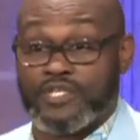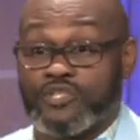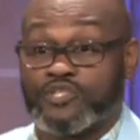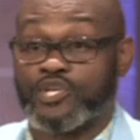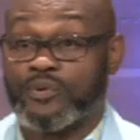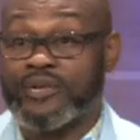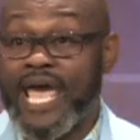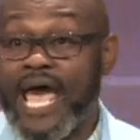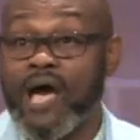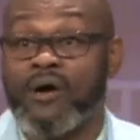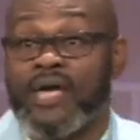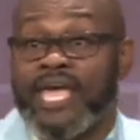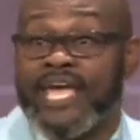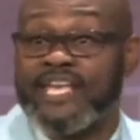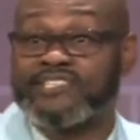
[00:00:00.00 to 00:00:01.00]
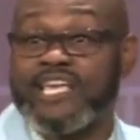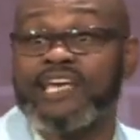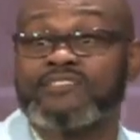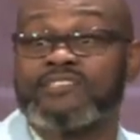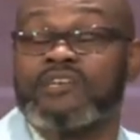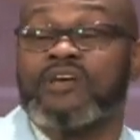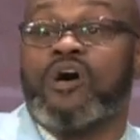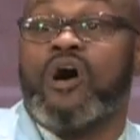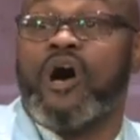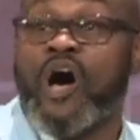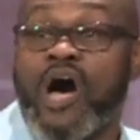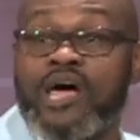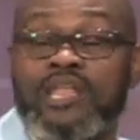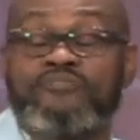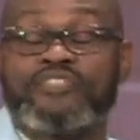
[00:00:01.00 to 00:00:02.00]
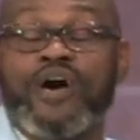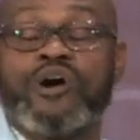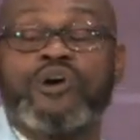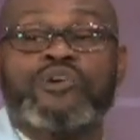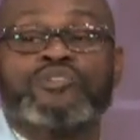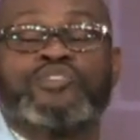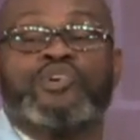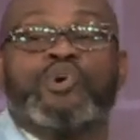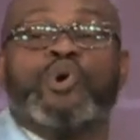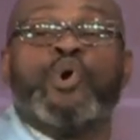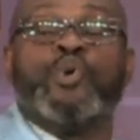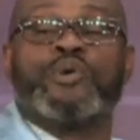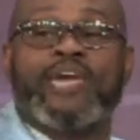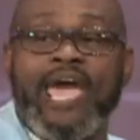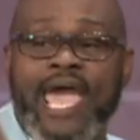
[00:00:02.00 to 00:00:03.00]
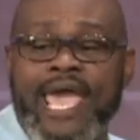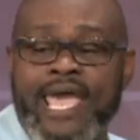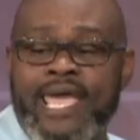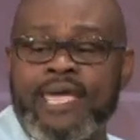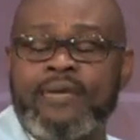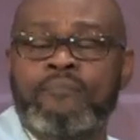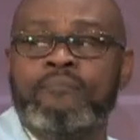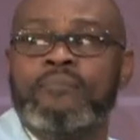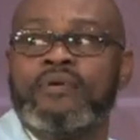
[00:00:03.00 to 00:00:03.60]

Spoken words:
So now he says, all of those who came